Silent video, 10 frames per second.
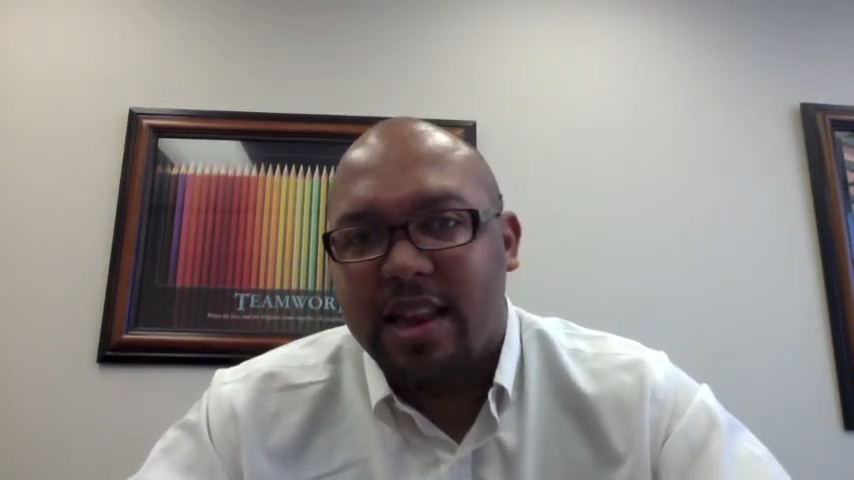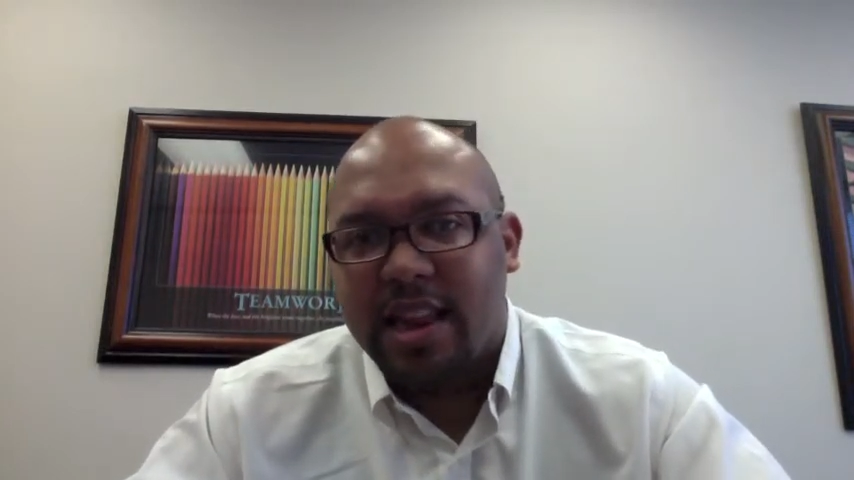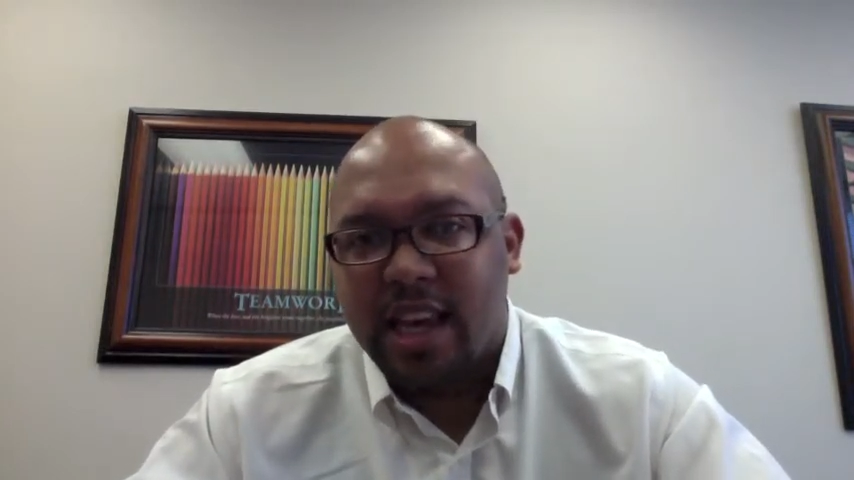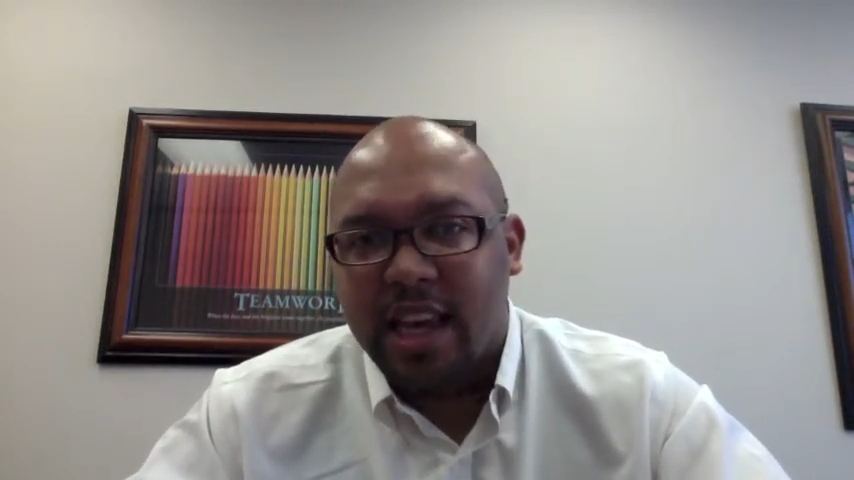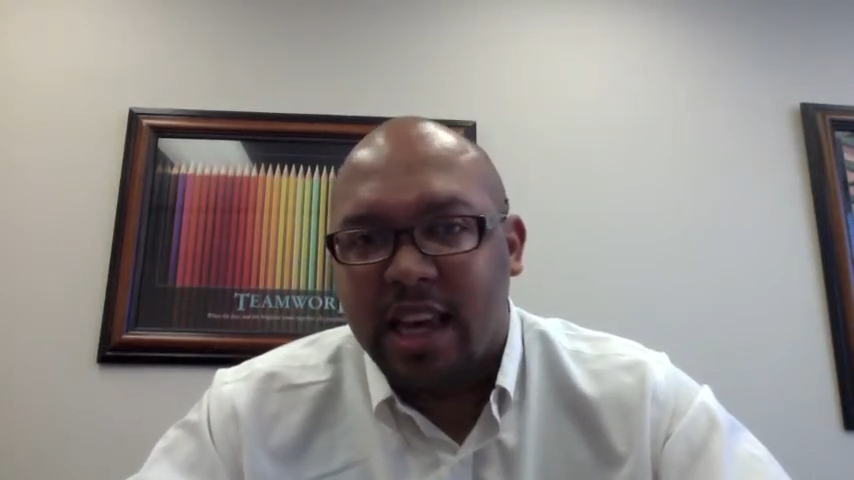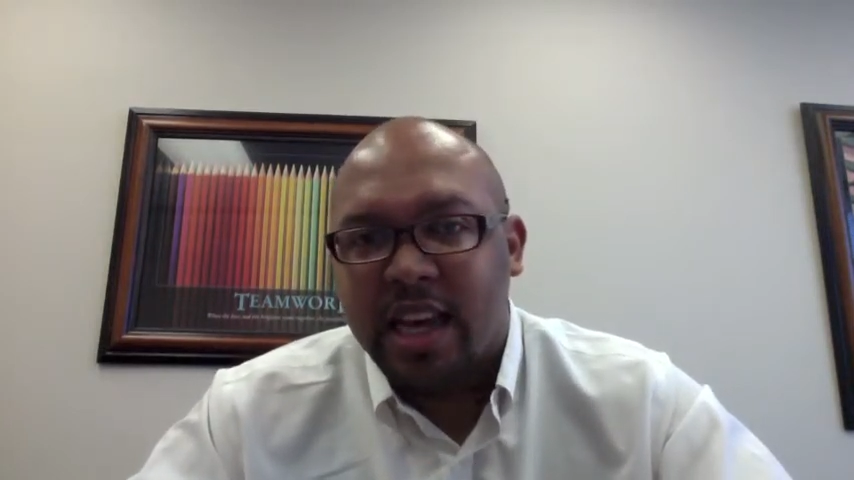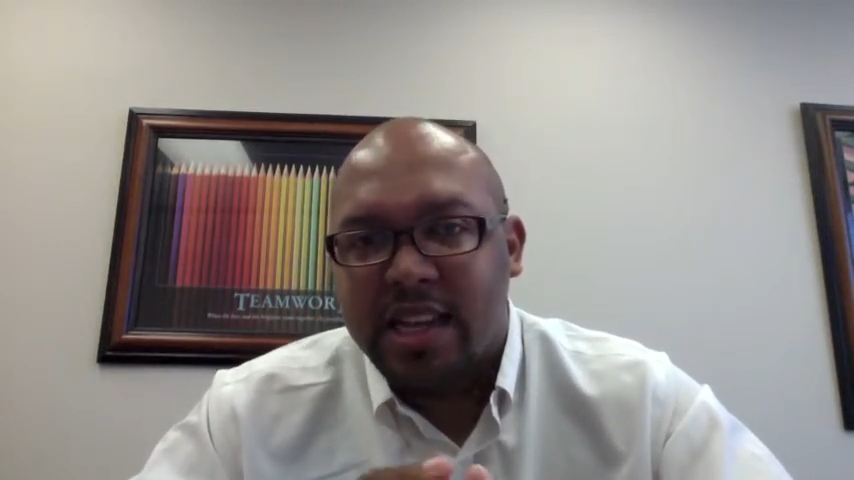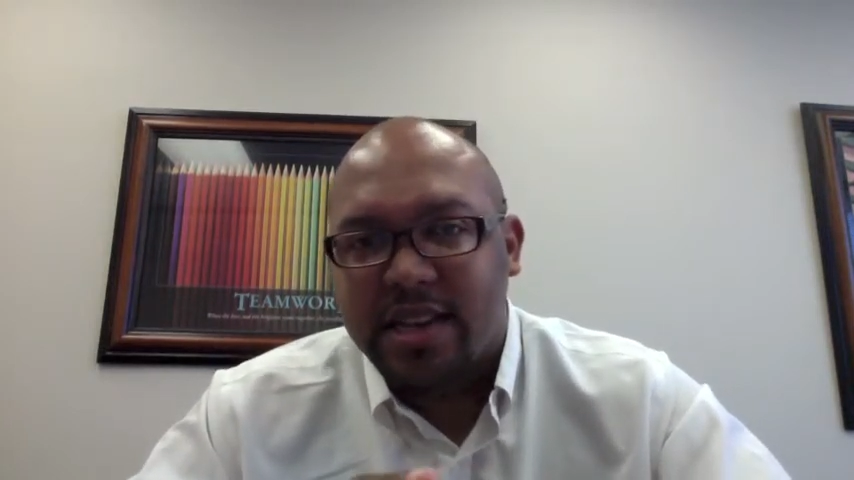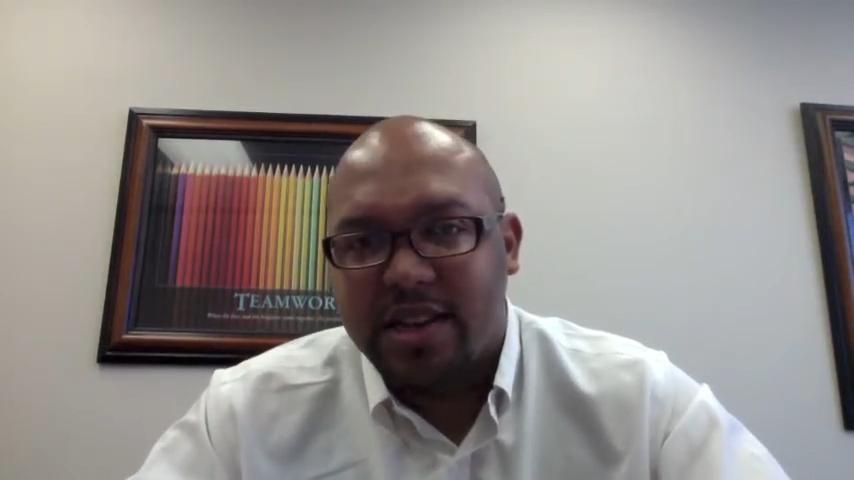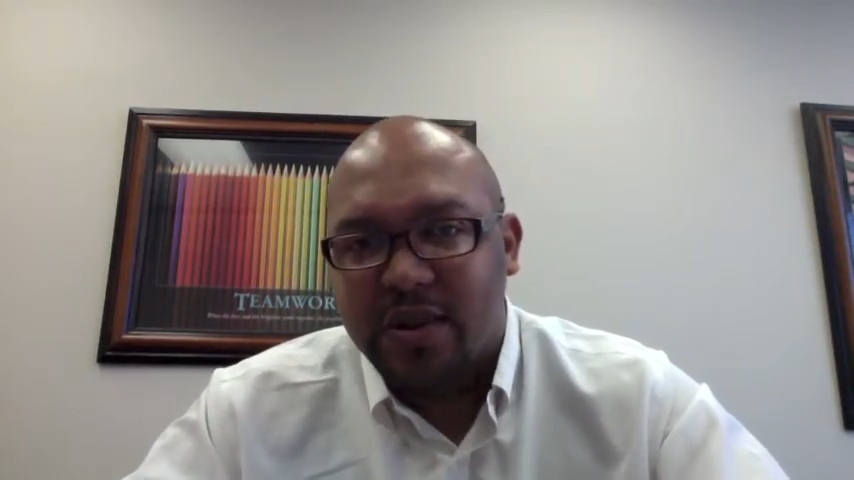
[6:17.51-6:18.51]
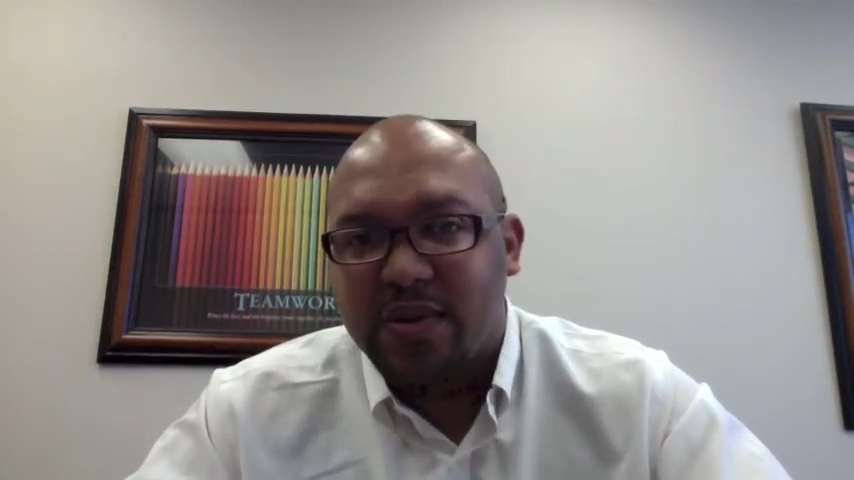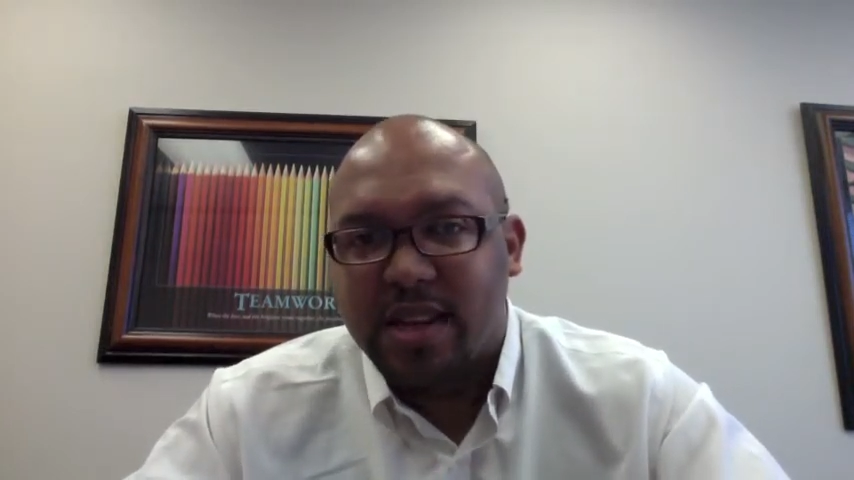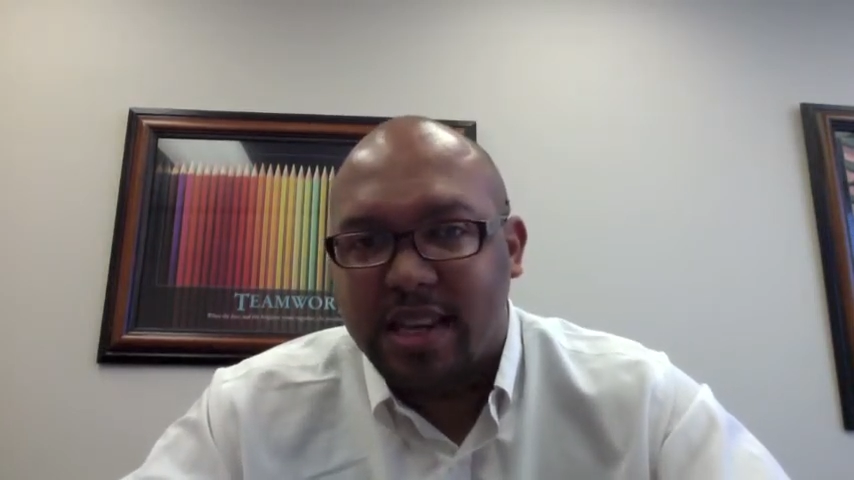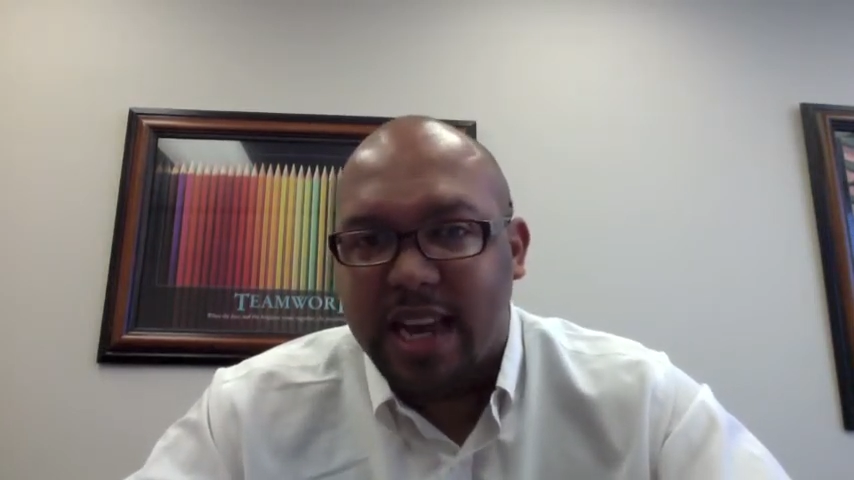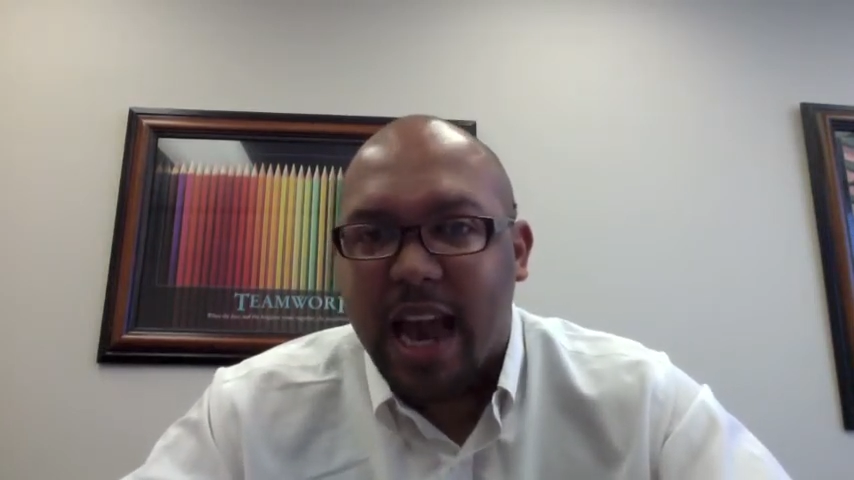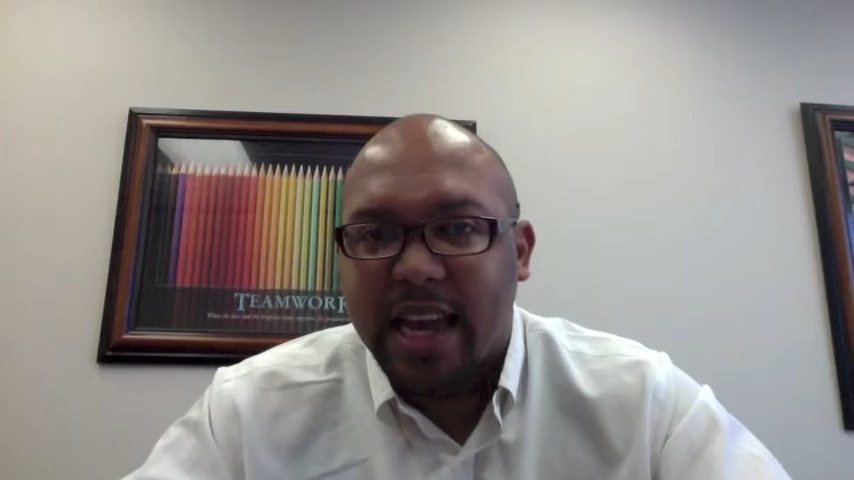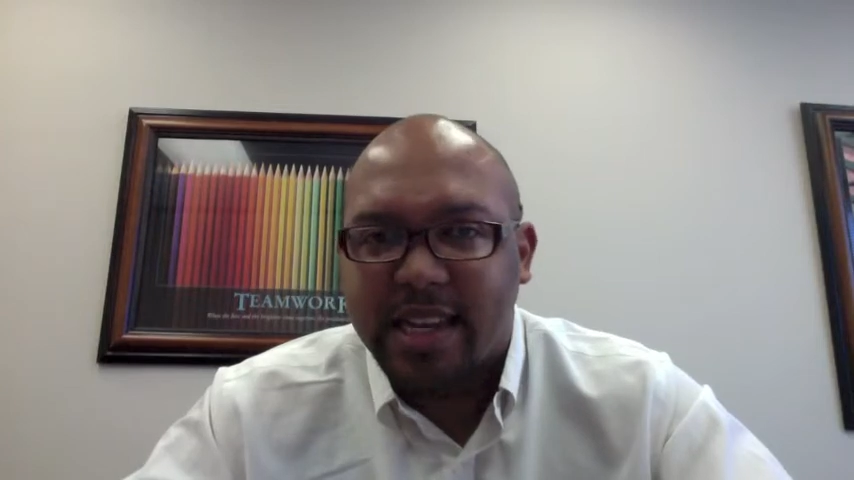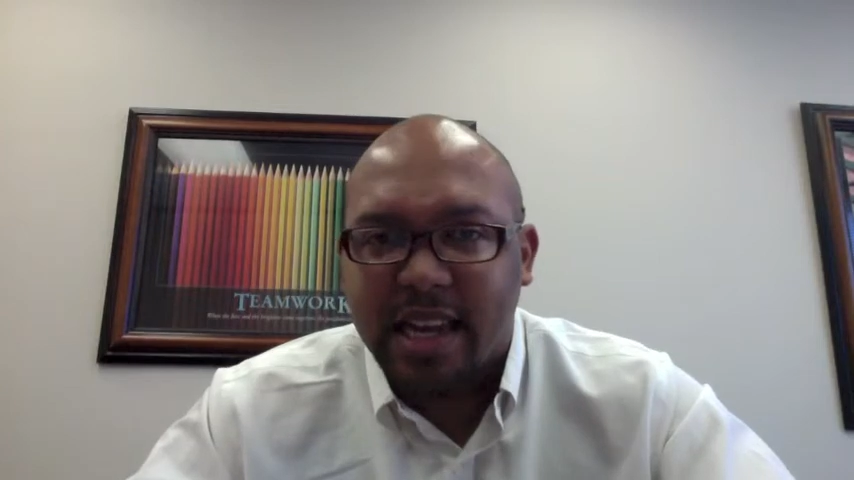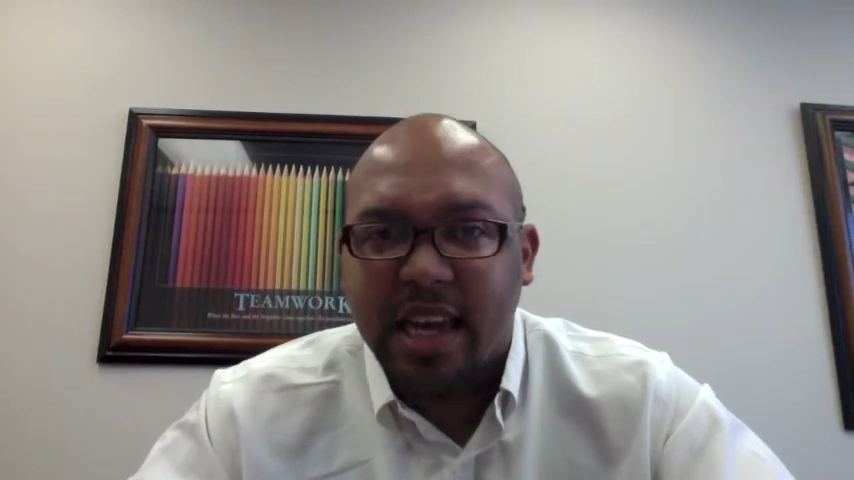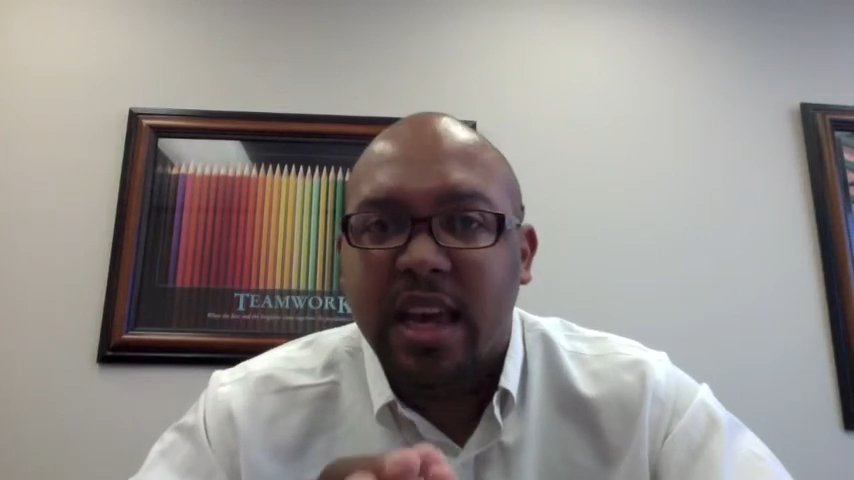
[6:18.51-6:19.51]
the students in
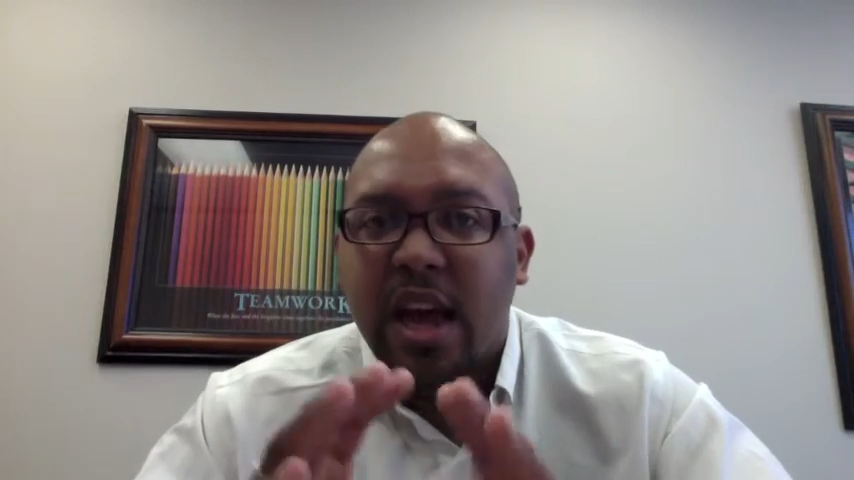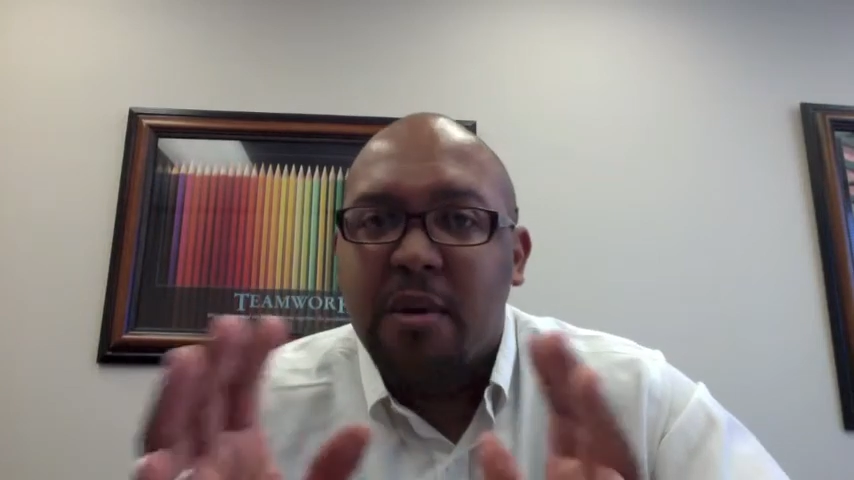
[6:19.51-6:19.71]
DISD,